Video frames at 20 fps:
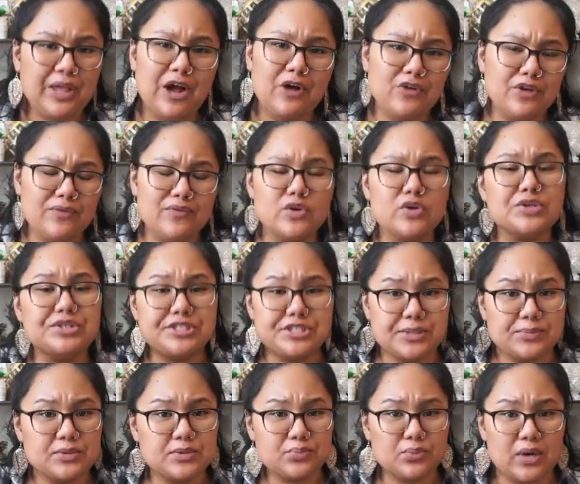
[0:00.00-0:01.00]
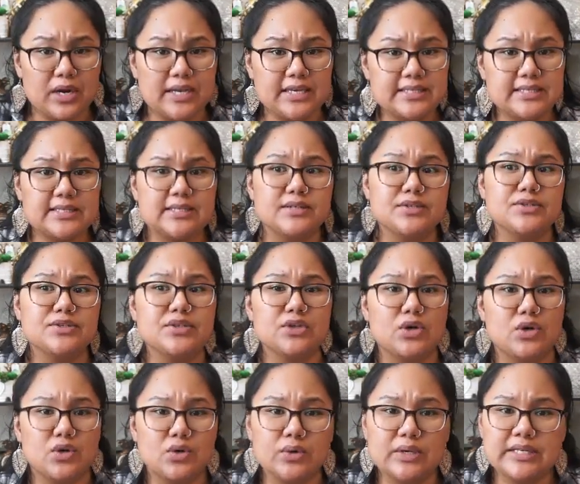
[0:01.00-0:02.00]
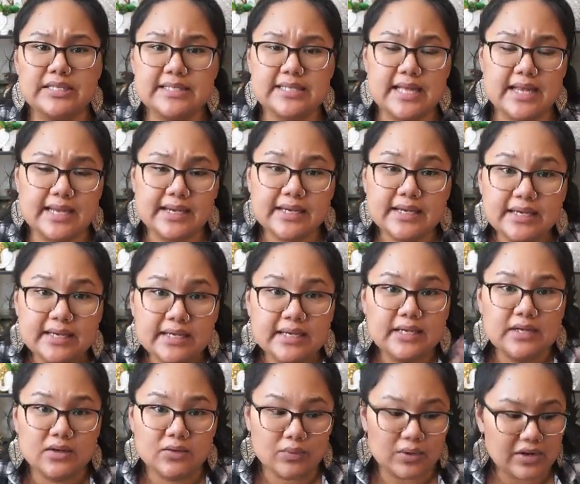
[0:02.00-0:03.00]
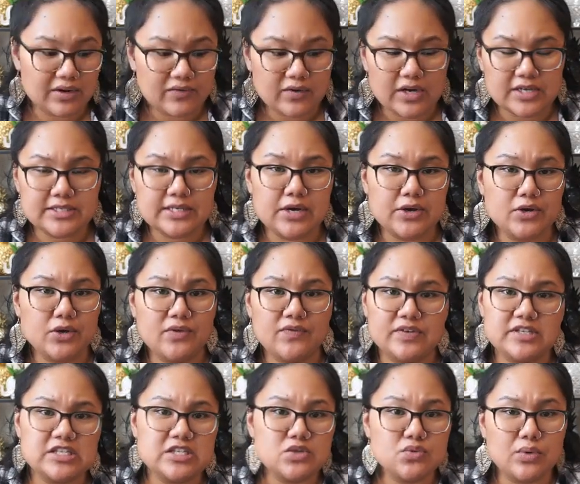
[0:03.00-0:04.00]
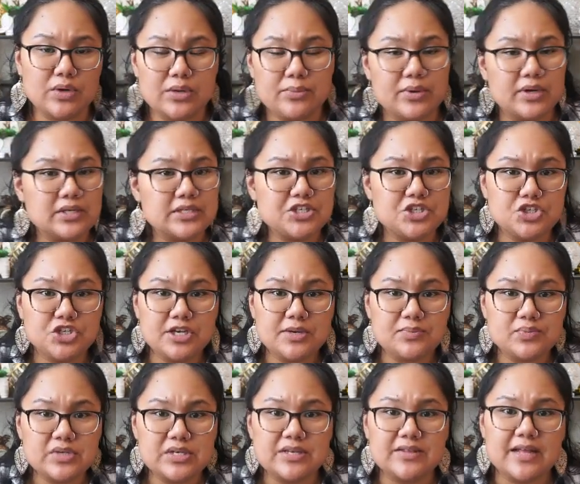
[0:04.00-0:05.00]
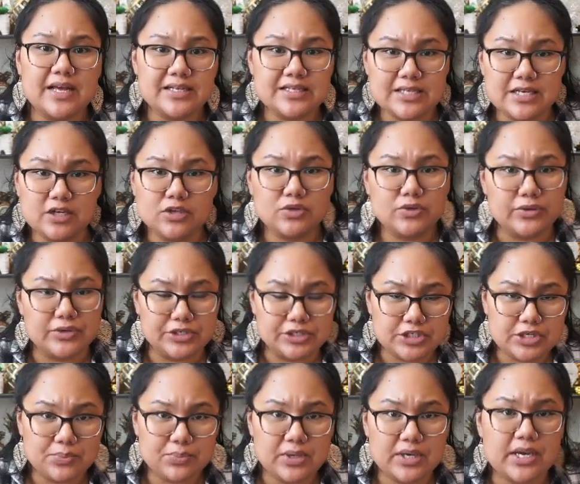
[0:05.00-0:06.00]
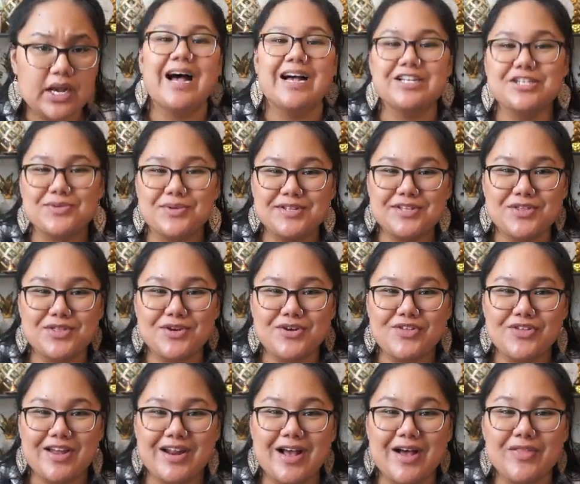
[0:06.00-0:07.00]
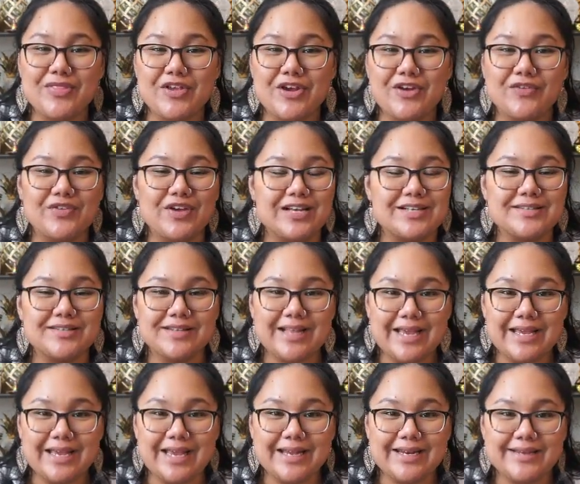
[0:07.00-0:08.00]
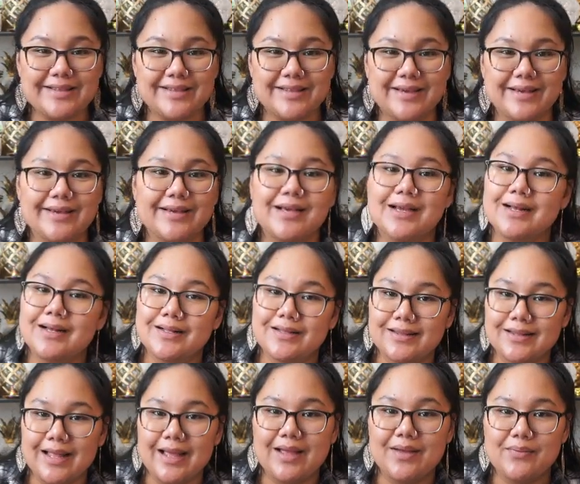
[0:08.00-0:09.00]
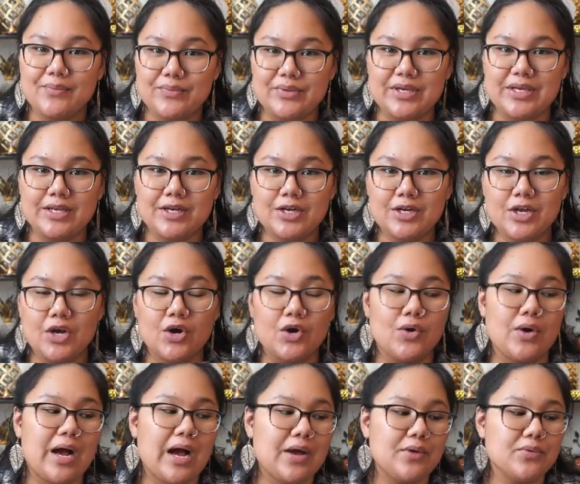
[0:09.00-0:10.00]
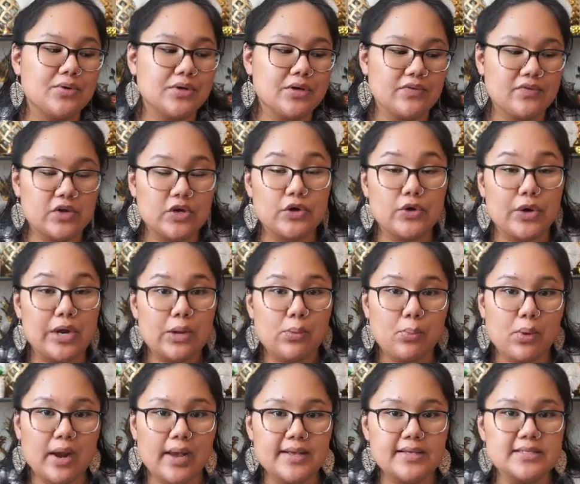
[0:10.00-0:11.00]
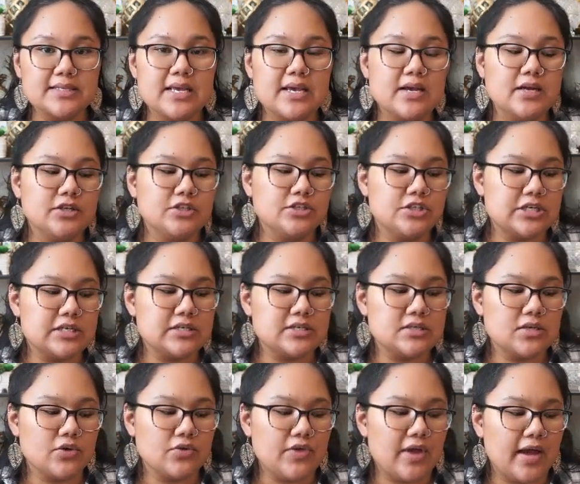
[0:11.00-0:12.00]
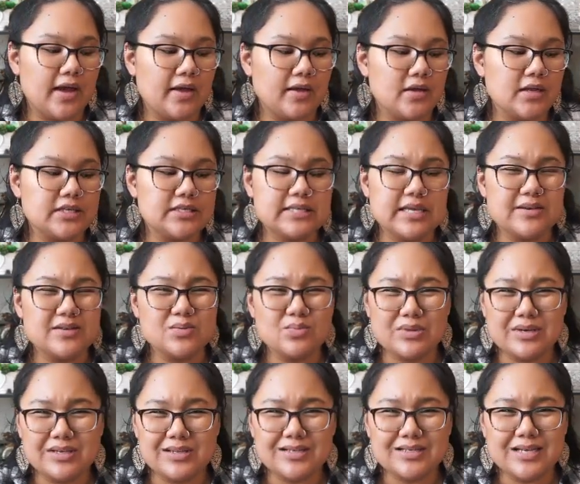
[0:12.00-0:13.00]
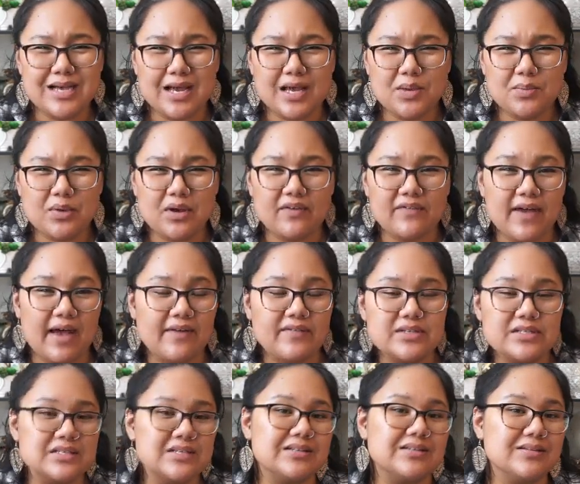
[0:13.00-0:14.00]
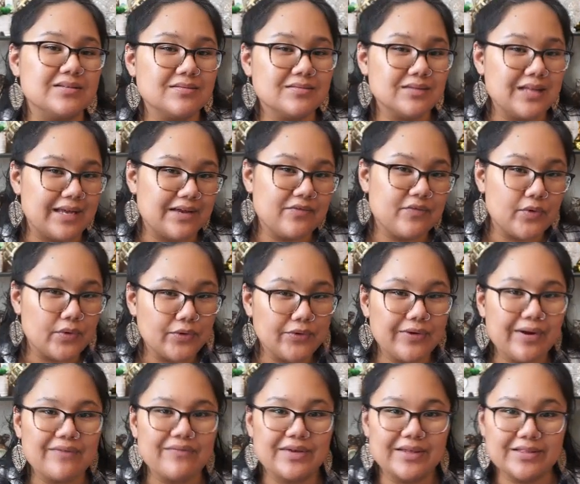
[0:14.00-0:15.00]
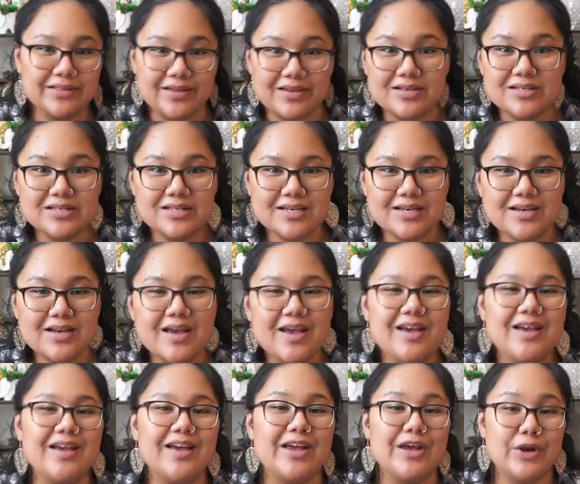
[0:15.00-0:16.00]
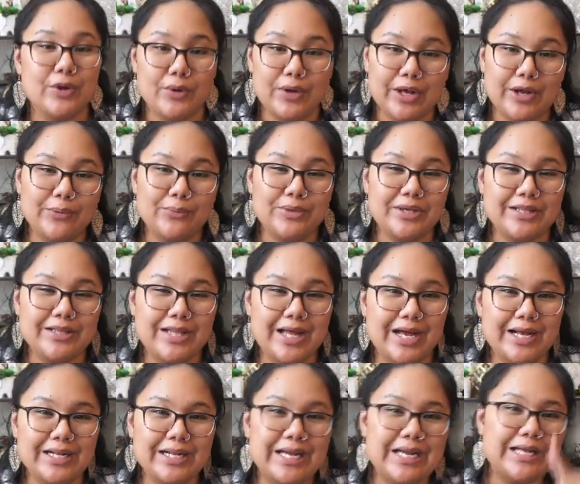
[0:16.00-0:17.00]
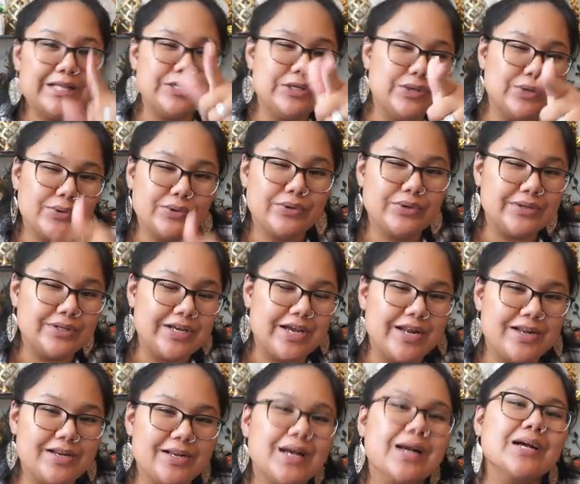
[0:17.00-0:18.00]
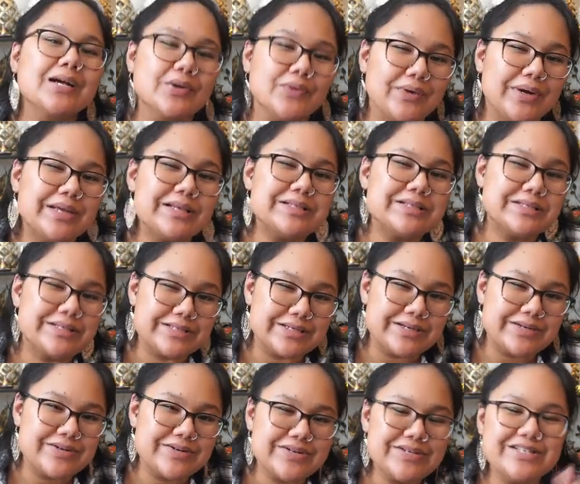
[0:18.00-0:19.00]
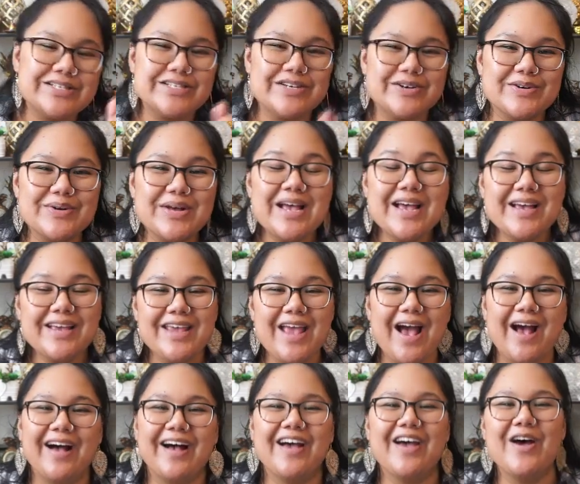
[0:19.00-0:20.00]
I'll give you a shipped price so it's like whatever I tell you if it's 20 bucks shipped that's including shipping I just wanted to throw that out there if you guys like anything let me know I will give you a great price just so that it saves me the time of having to like photograph and list it it'll help me a lot and you could get a great deal so yeah